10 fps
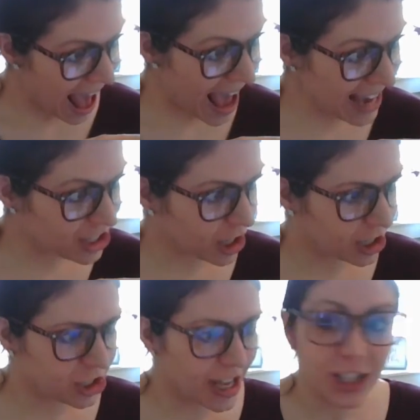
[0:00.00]
Hey,
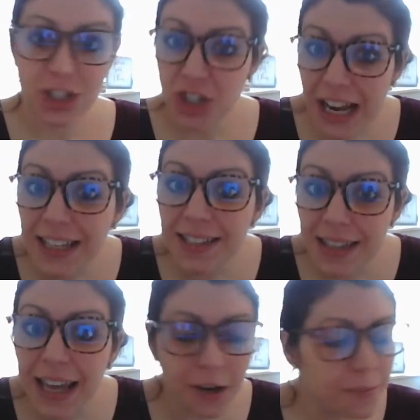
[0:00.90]
Josh said, Jenny's
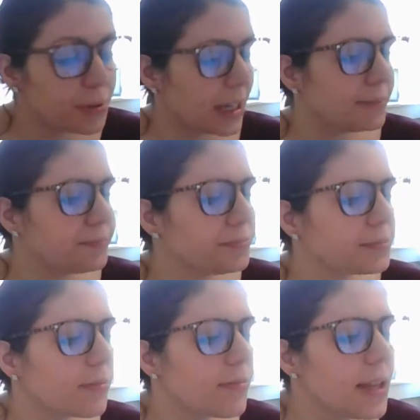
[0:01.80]
the airplane.
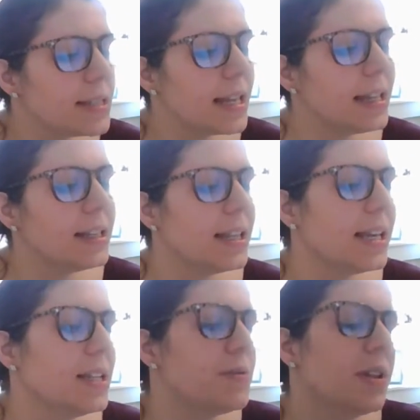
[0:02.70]
Silently, the
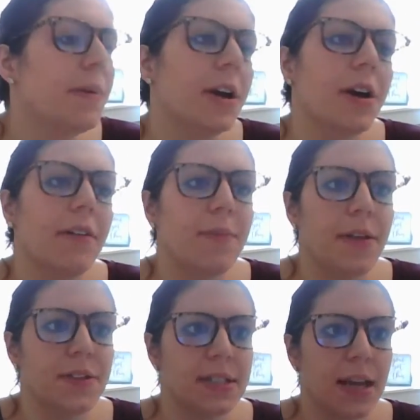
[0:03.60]
kids read the paragraph about
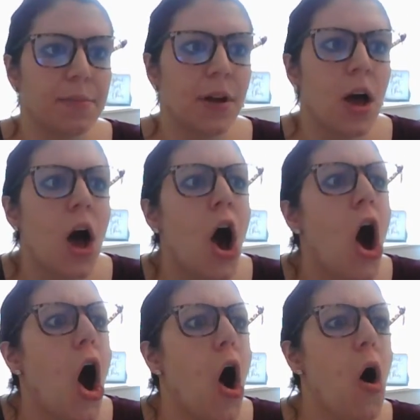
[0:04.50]
the stamp.
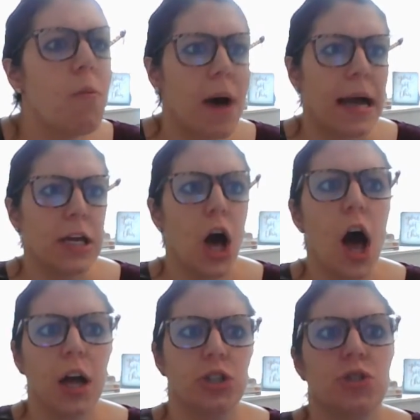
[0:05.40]
Oh my
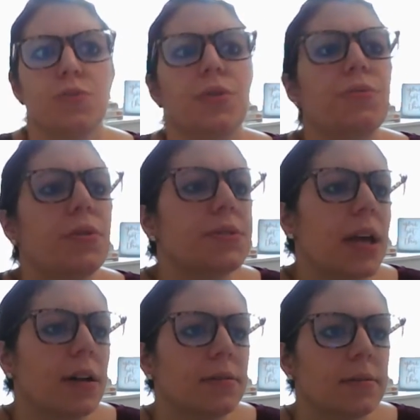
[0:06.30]
gosh, Ruth Rose
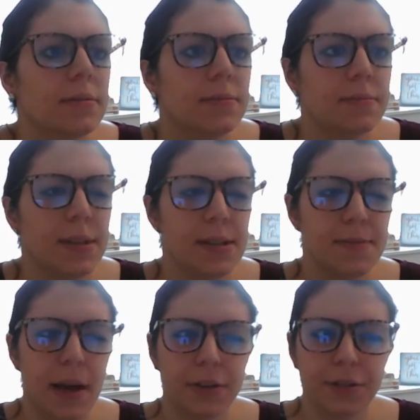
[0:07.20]
yelled. Mrs.
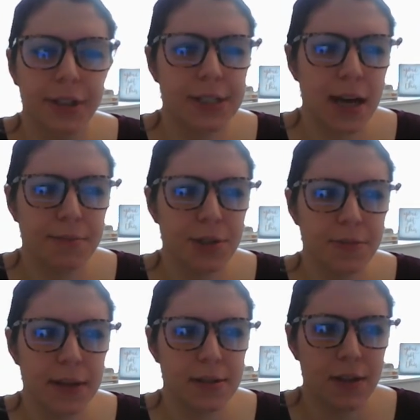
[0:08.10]
McElroy tapped her
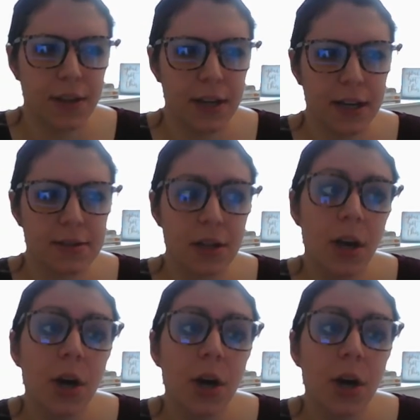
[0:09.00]
pencil on the desk.